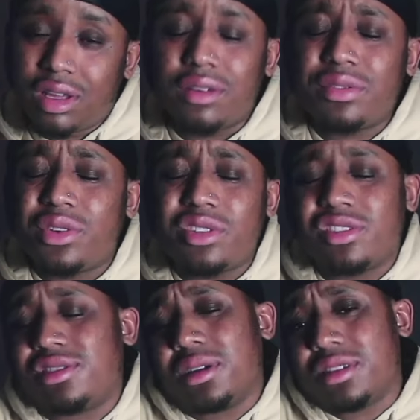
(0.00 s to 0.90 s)
Of course,
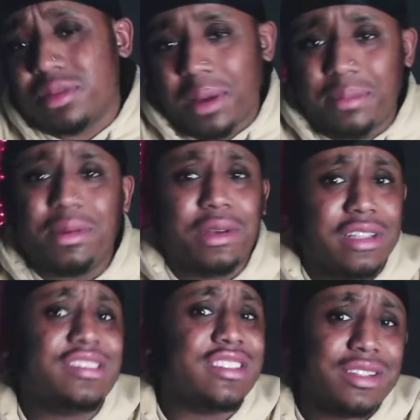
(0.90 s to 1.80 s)
the Celtics might be on
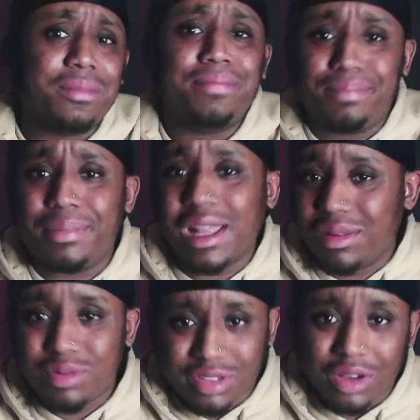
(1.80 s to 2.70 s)
the tier by
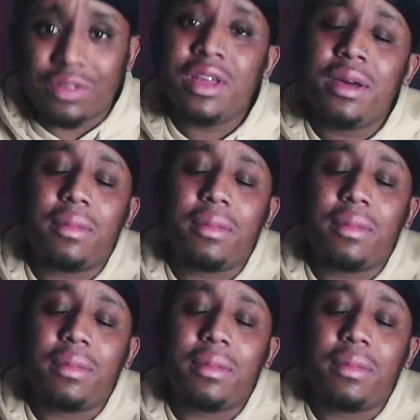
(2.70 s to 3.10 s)
themselves,